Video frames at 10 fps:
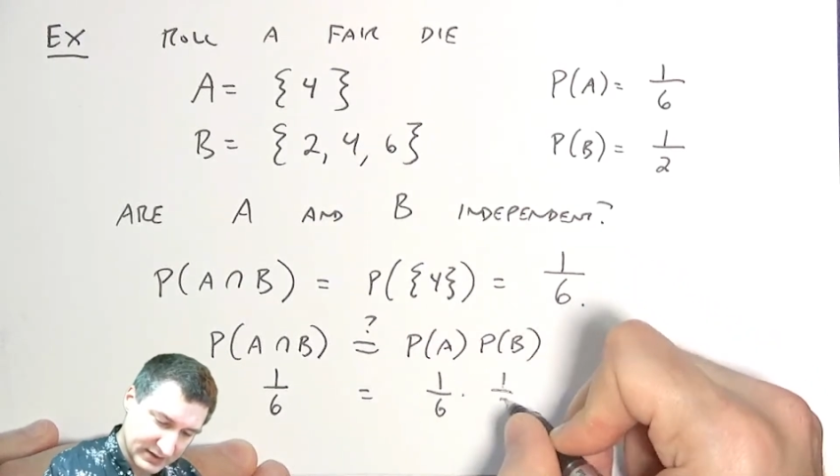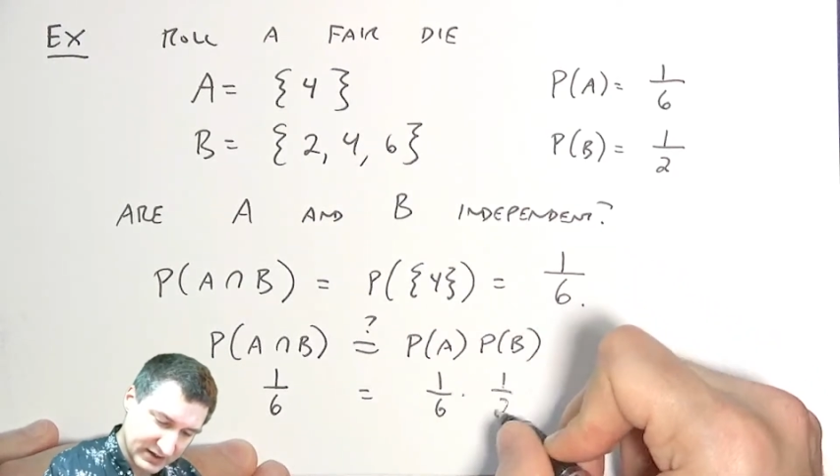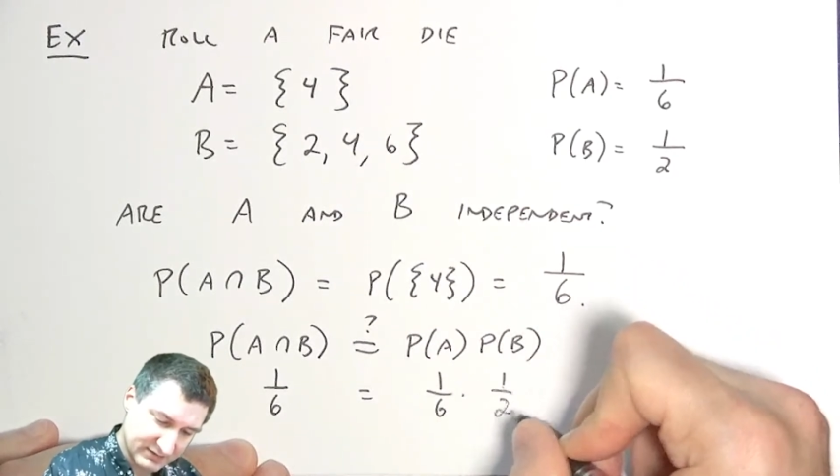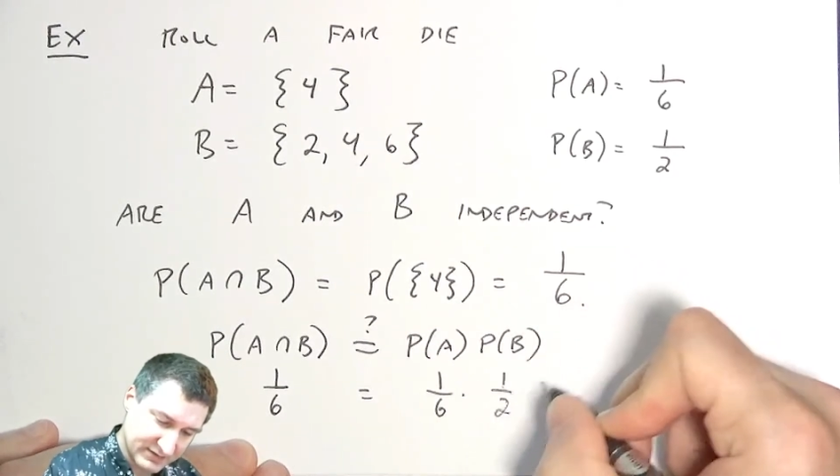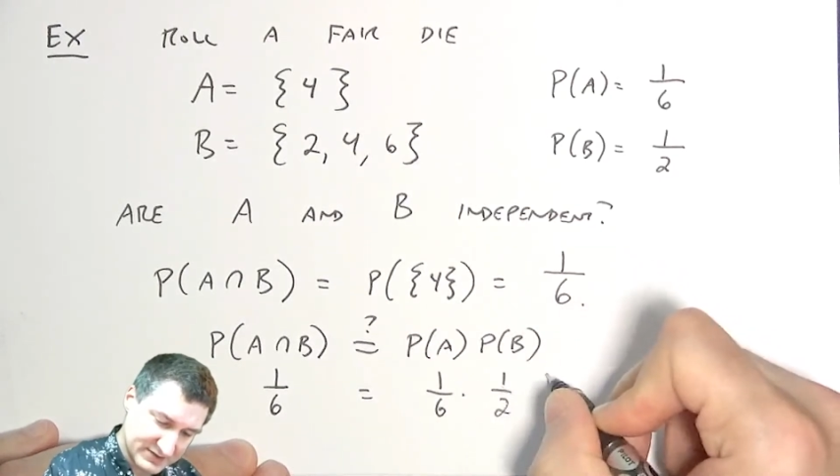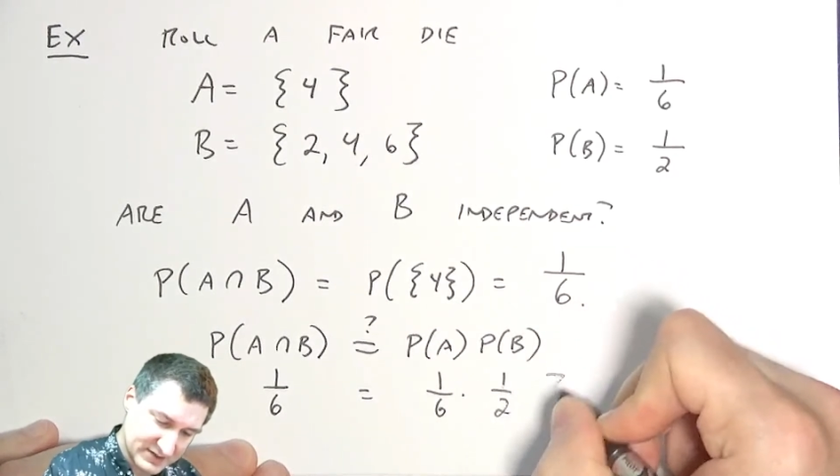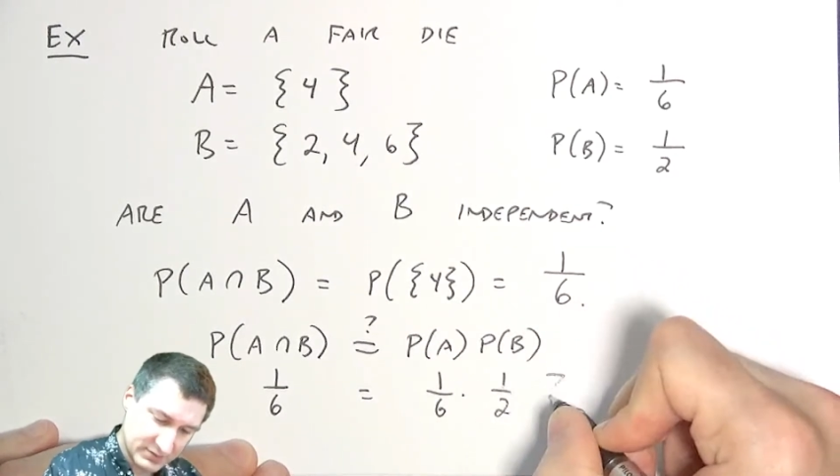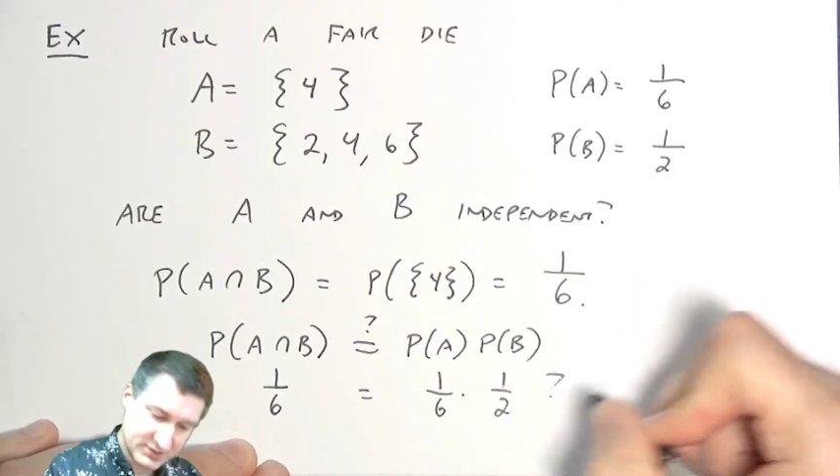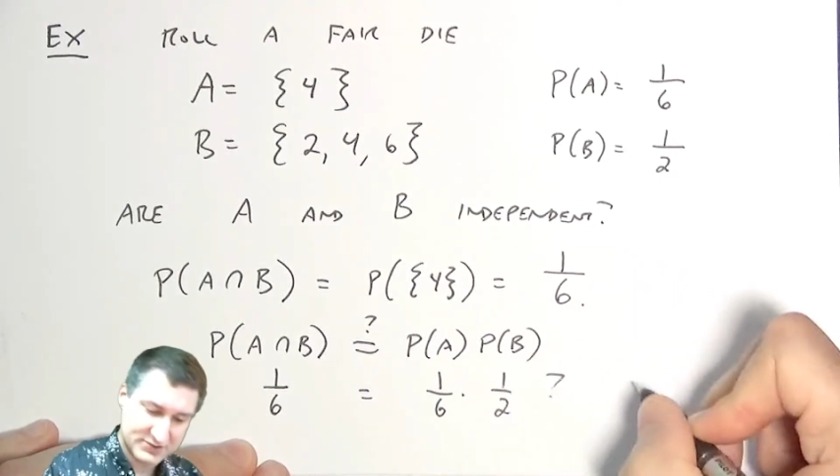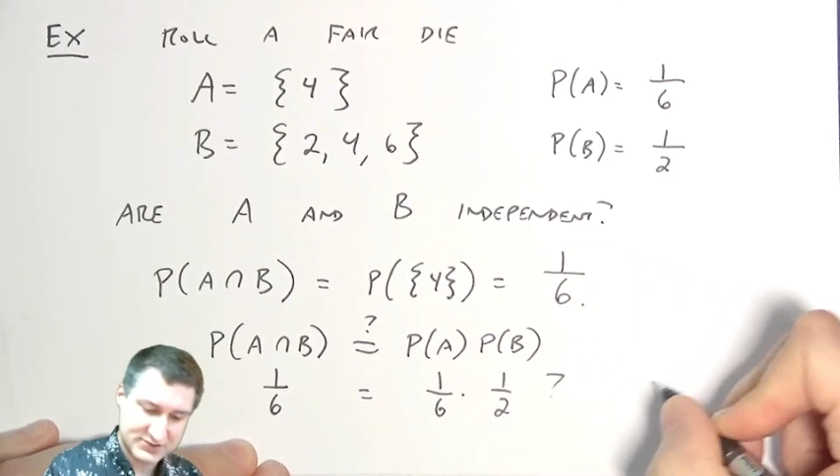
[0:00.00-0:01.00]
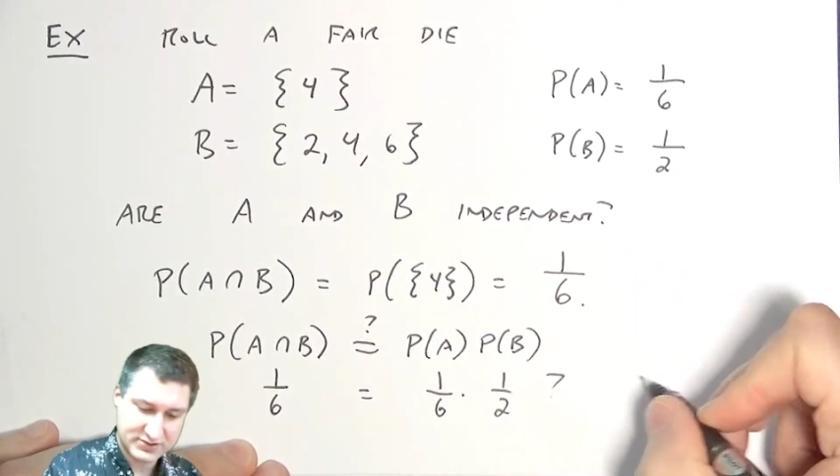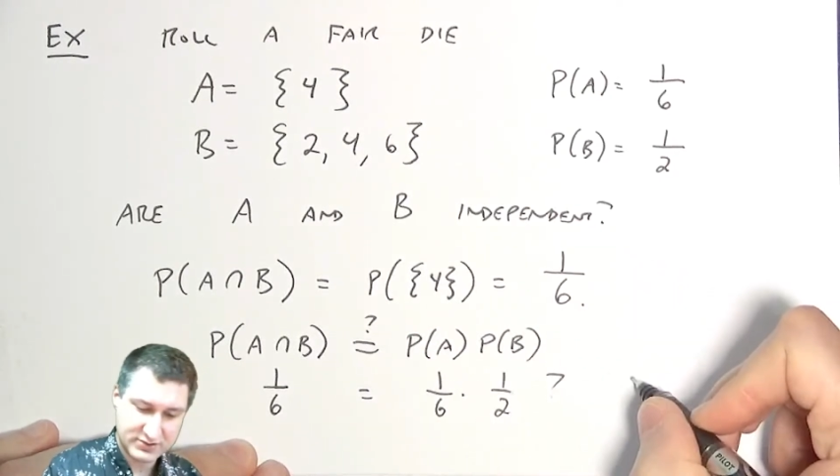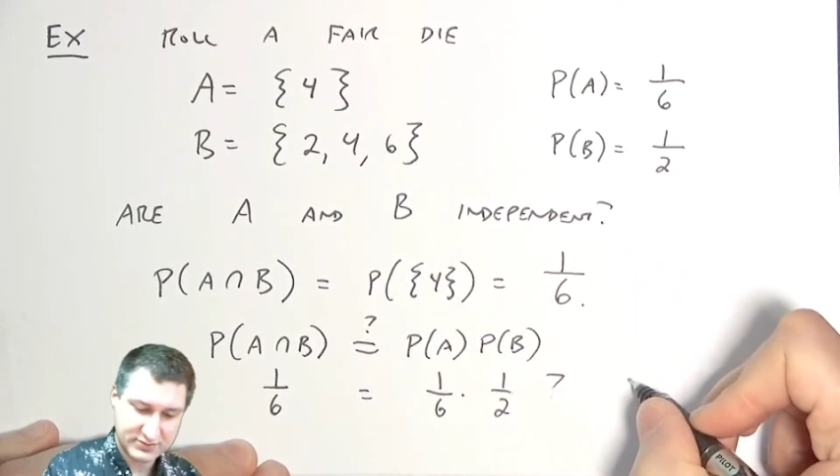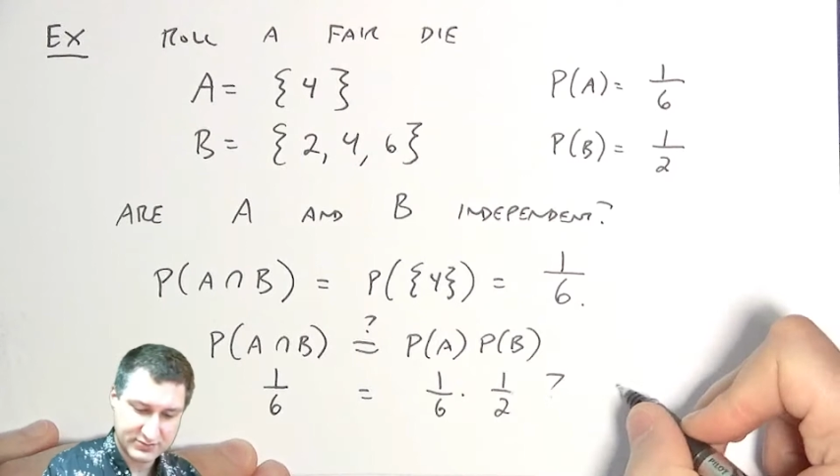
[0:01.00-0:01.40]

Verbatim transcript: of these numbers?